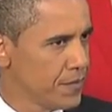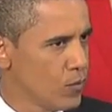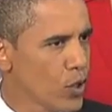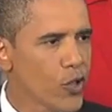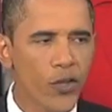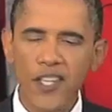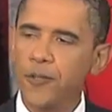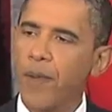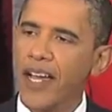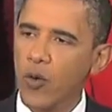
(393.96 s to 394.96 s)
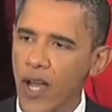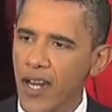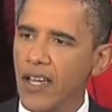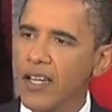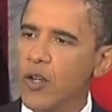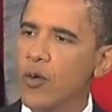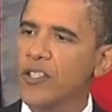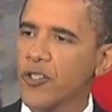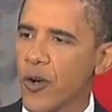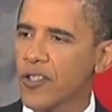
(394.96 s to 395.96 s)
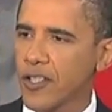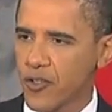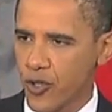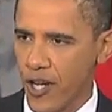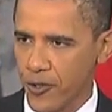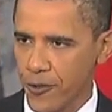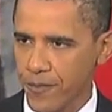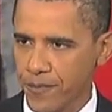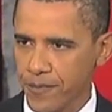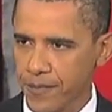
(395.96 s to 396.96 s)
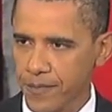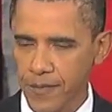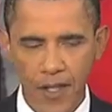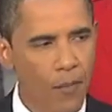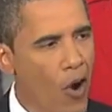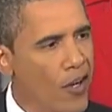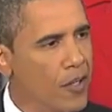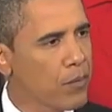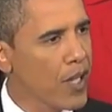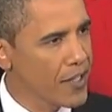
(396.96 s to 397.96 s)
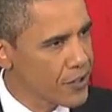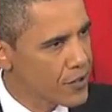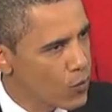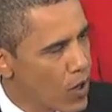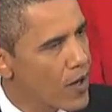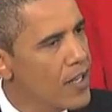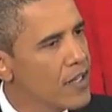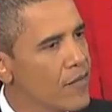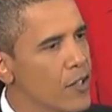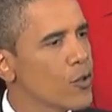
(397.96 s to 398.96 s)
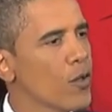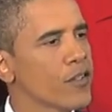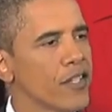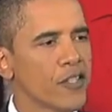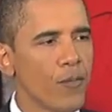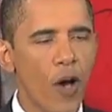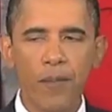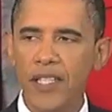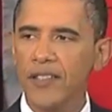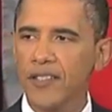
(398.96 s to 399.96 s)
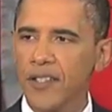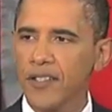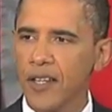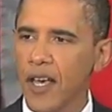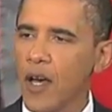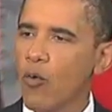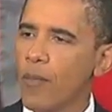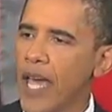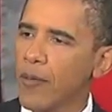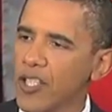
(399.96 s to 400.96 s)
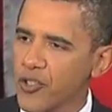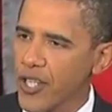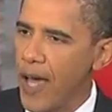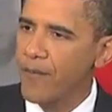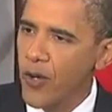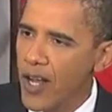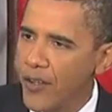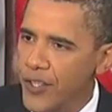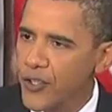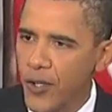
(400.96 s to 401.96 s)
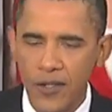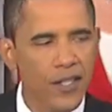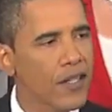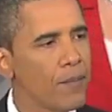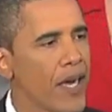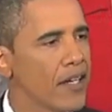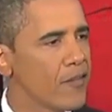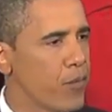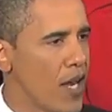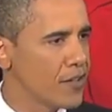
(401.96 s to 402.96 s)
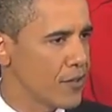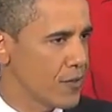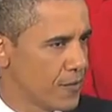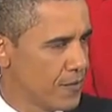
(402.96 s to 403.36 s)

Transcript: We'll do this by creating a new insurance exchange, a marketplace where individuals and small businesses will be able to shop for health insurance at competitive prices.